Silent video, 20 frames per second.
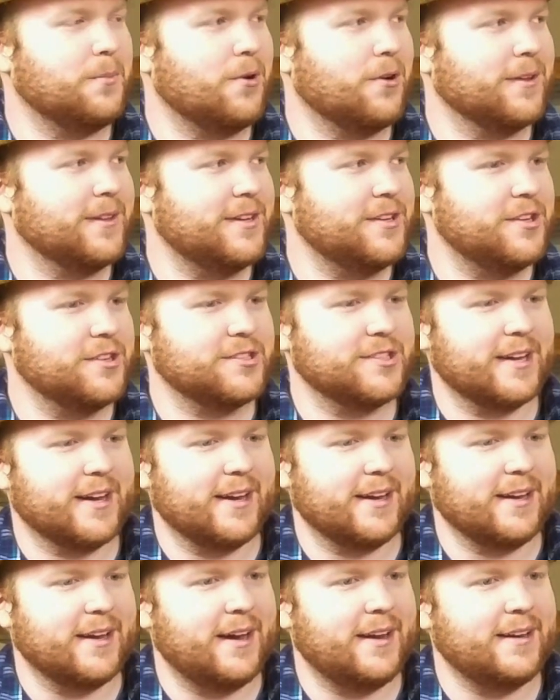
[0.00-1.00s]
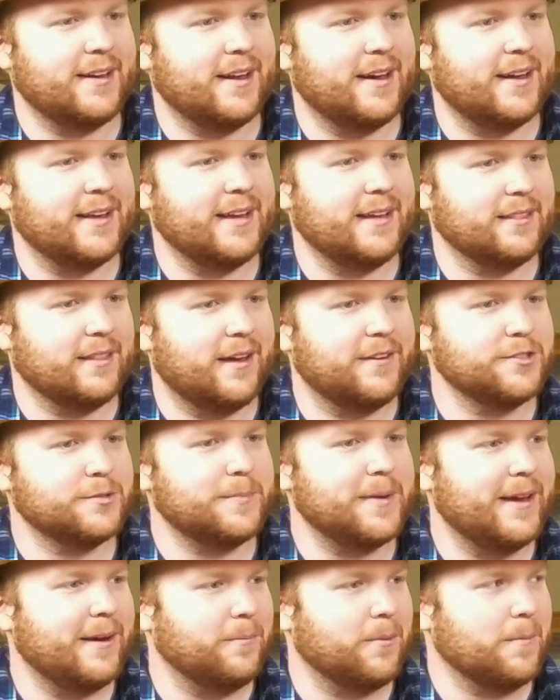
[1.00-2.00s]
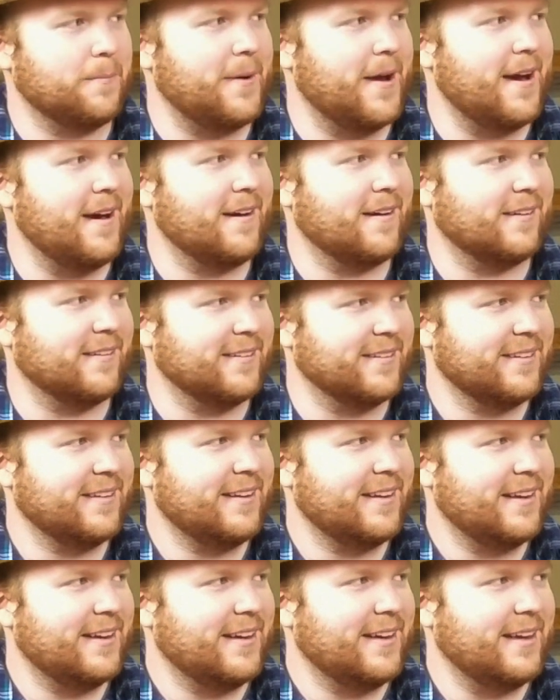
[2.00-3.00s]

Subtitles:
He's more than just like a gun nut. He loves being prepared.